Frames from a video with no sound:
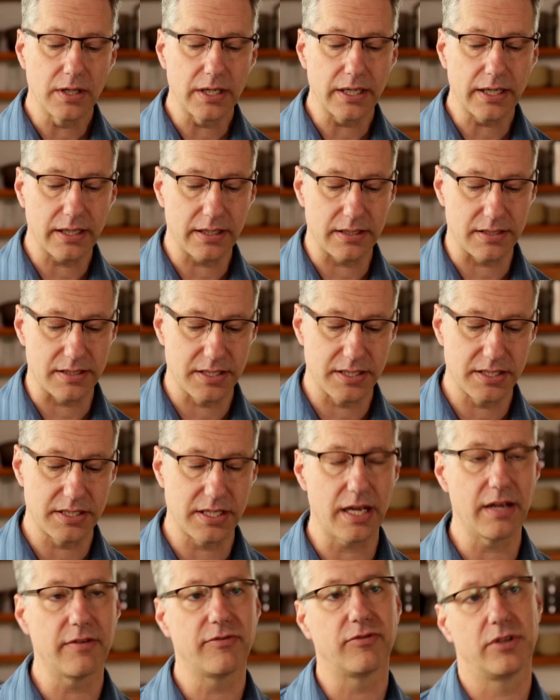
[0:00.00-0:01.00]
It can
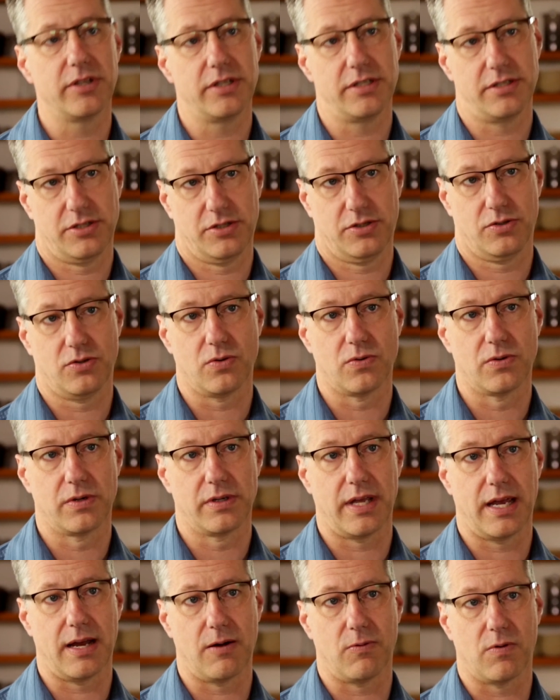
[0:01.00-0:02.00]
safely store
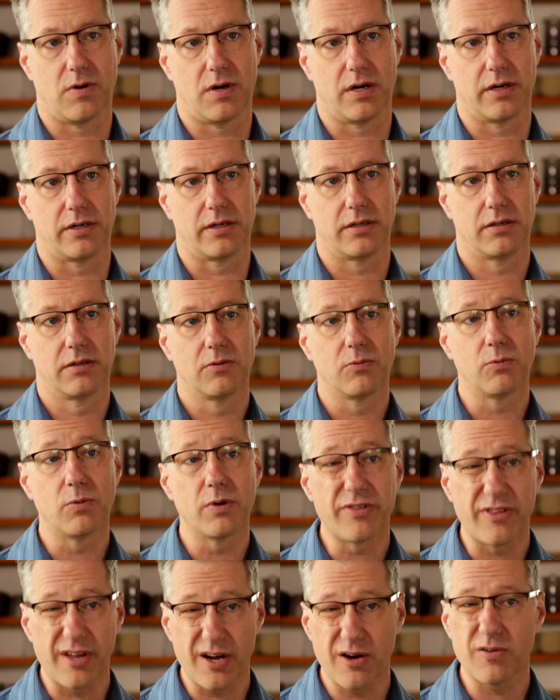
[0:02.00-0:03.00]
that water
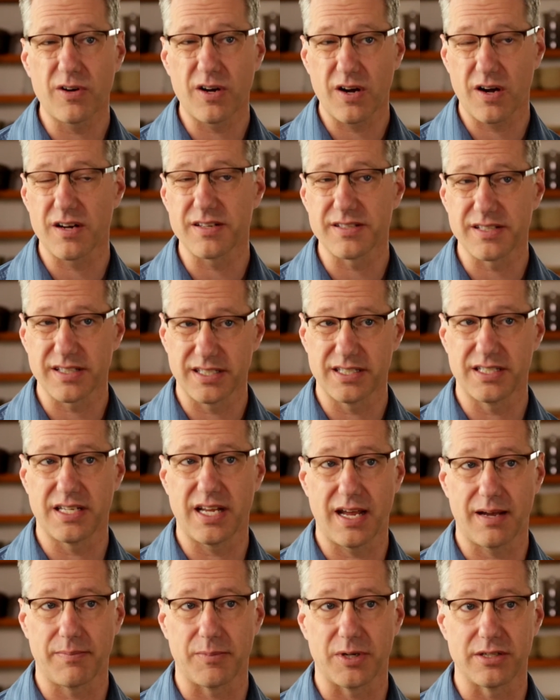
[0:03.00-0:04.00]
without causing
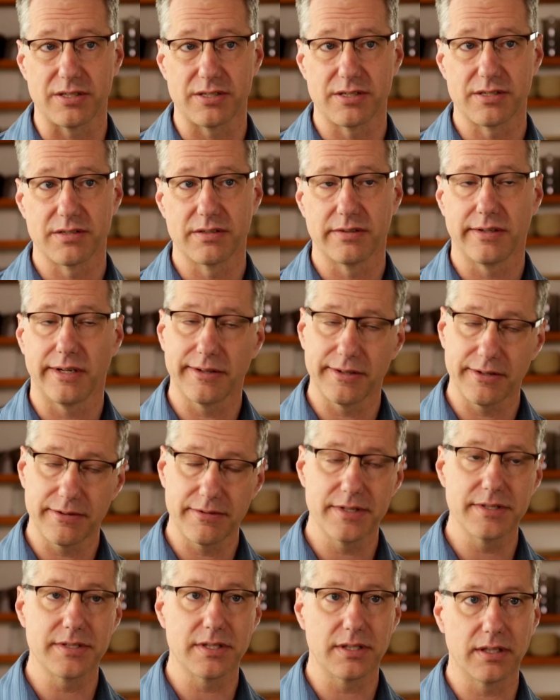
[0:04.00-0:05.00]
damage. Now,
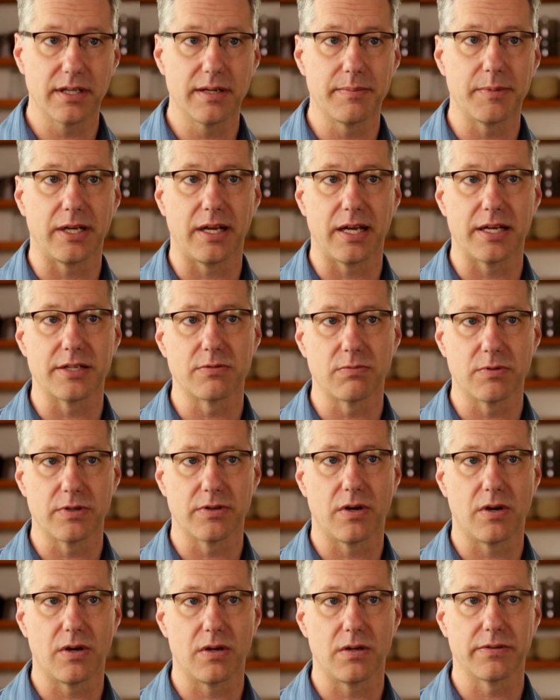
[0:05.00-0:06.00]
there is a limit, as with
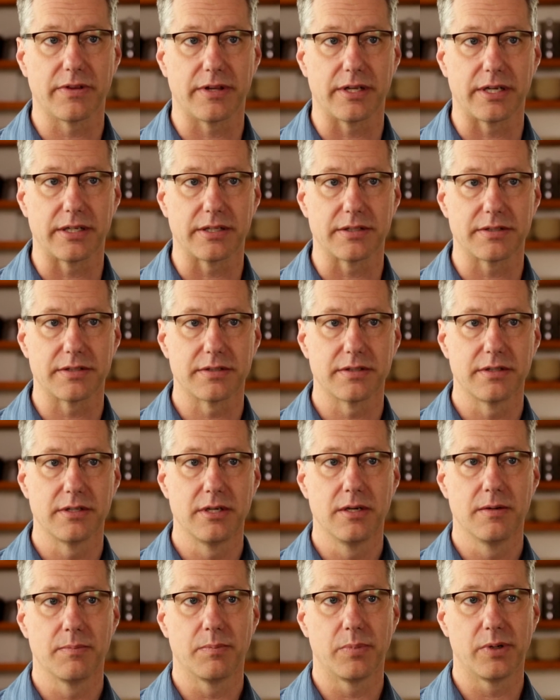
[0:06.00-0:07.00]
all things,
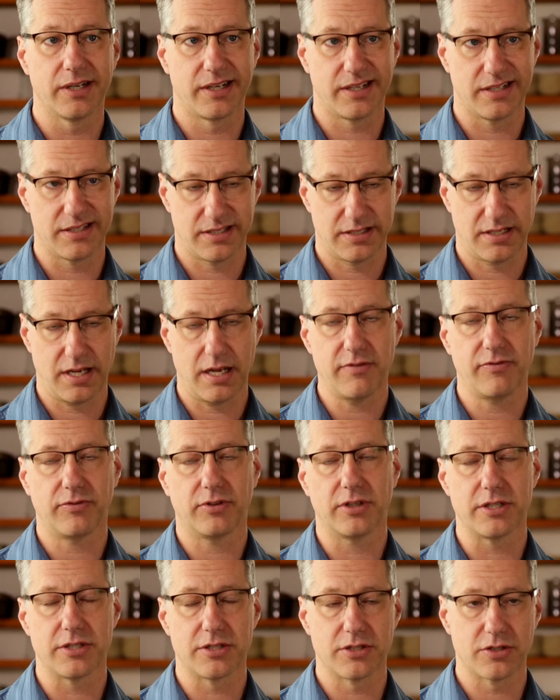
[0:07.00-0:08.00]
but it can
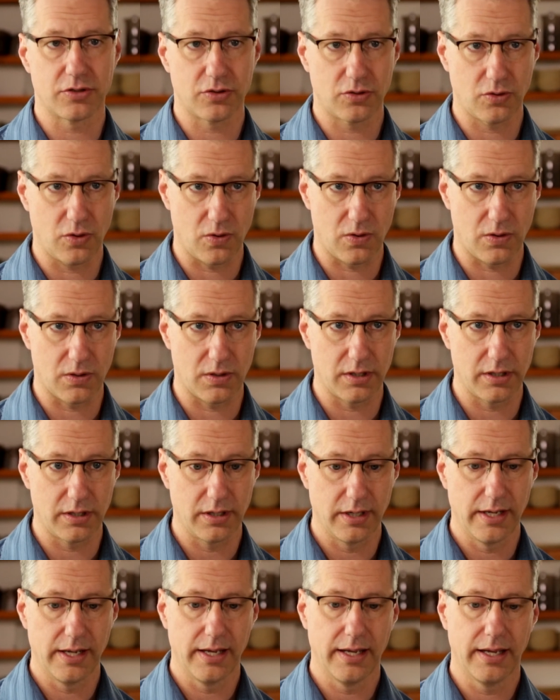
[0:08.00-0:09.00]
safely store,
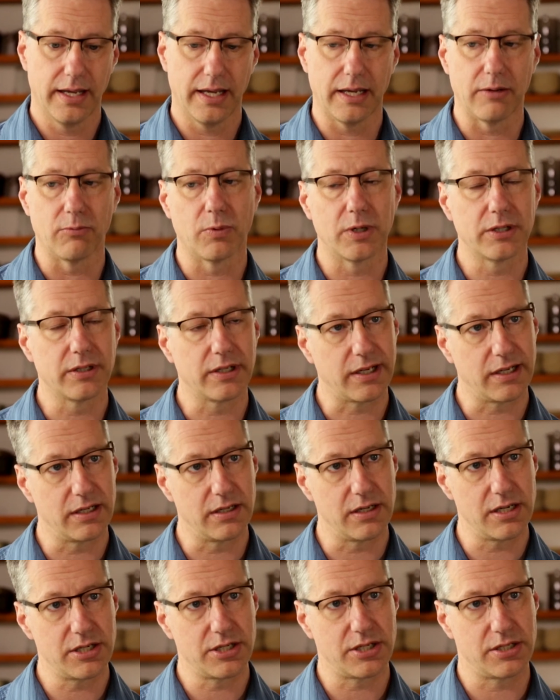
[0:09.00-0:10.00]
and when the
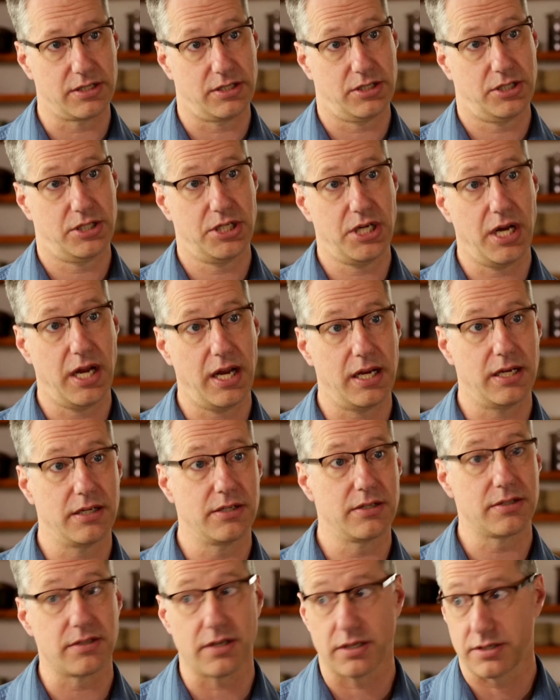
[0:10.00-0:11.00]
conditions
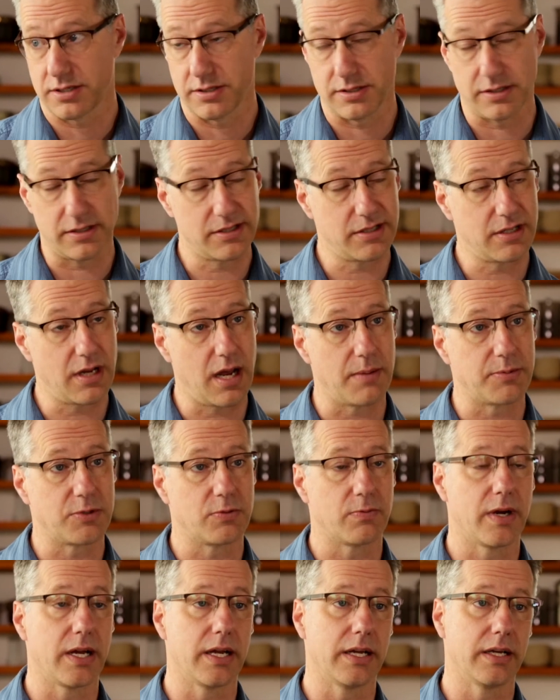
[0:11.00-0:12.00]
change, such as it stops
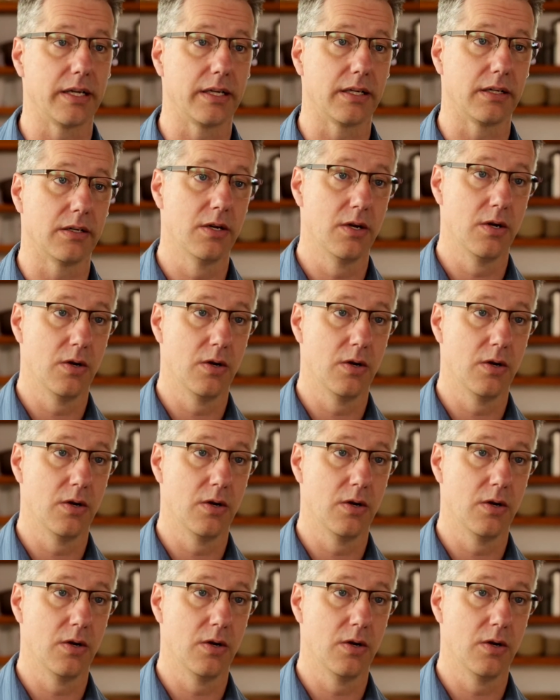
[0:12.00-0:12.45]
raining